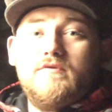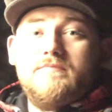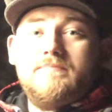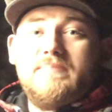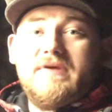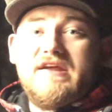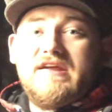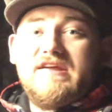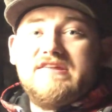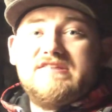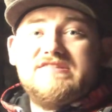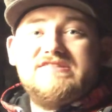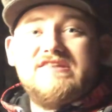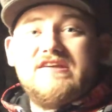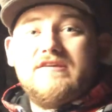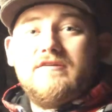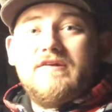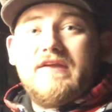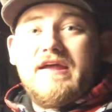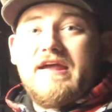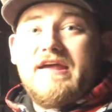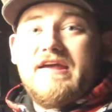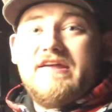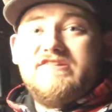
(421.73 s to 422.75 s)
be considered
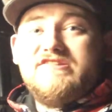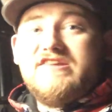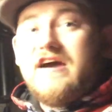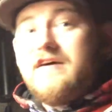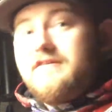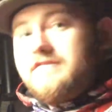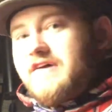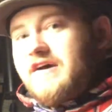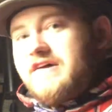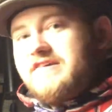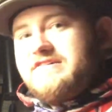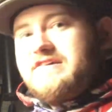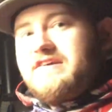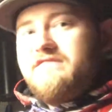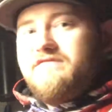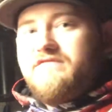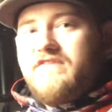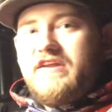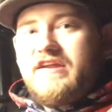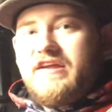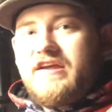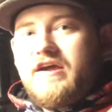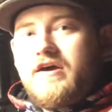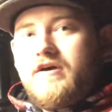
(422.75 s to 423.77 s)
a child content
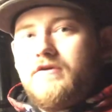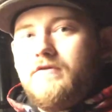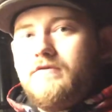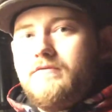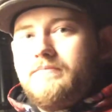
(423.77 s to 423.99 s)
video,